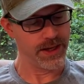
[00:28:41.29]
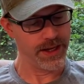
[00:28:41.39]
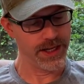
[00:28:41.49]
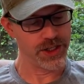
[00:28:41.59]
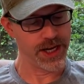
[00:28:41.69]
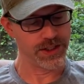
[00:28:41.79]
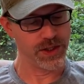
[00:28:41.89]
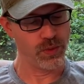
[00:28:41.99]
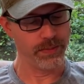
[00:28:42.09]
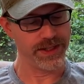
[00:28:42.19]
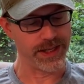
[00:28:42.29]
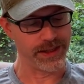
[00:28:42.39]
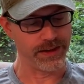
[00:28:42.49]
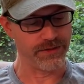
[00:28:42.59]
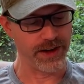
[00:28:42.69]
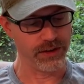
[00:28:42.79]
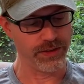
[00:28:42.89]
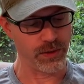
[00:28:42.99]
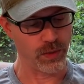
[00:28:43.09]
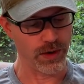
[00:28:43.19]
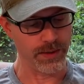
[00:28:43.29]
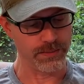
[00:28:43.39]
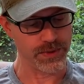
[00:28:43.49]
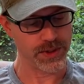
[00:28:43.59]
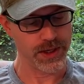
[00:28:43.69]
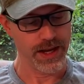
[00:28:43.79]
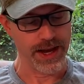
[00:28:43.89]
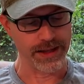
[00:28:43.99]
any chance you will be selling velvet worms?